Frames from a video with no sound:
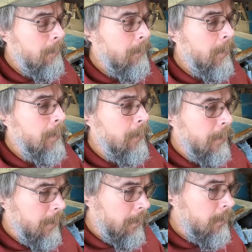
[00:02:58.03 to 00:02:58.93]
but you
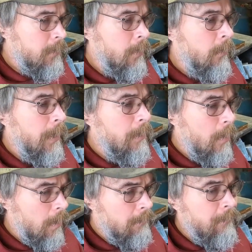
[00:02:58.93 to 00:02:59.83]
can introduce a queen
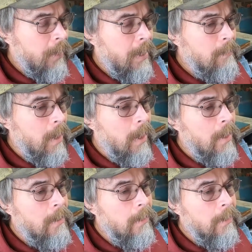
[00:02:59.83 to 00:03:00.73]
on a frame
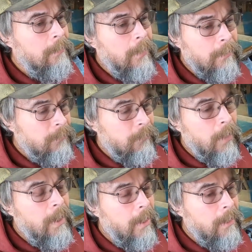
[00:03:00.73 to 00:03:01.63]
laying in there. It's a
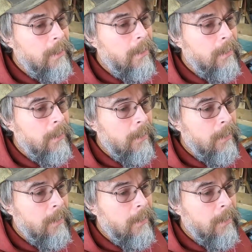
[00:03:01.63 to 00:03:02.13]
great idea.